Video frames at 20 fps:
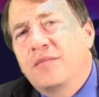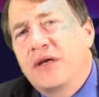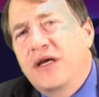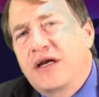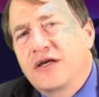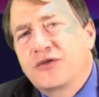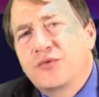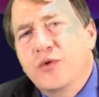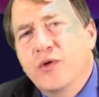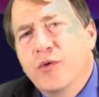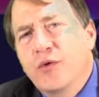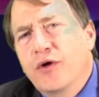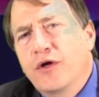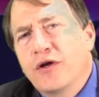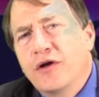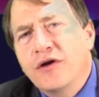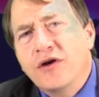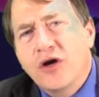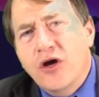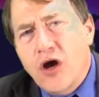because we were going
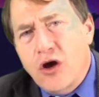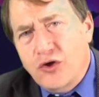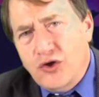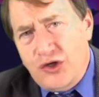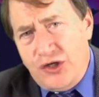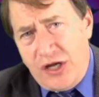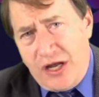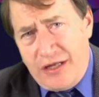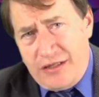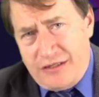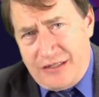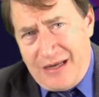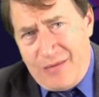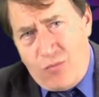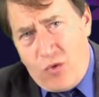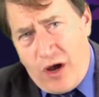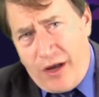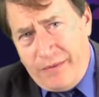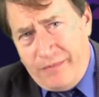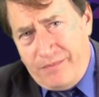to negotiate
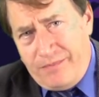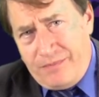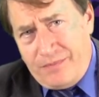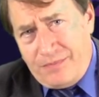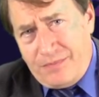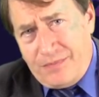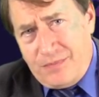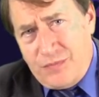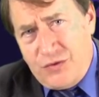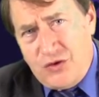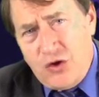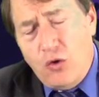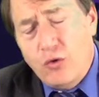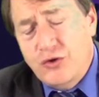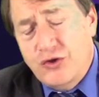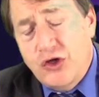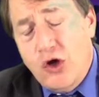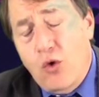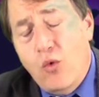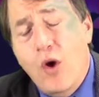somewhat,
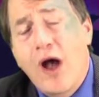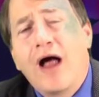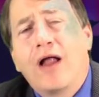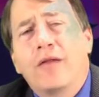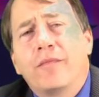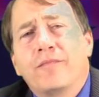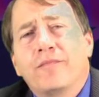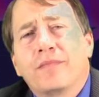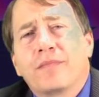so well.